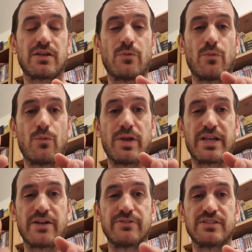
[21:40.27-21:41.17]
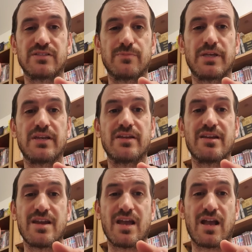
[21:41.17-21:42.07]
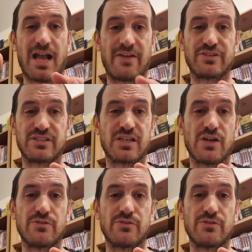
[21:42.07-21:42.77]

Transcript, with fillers: we're going to be having to go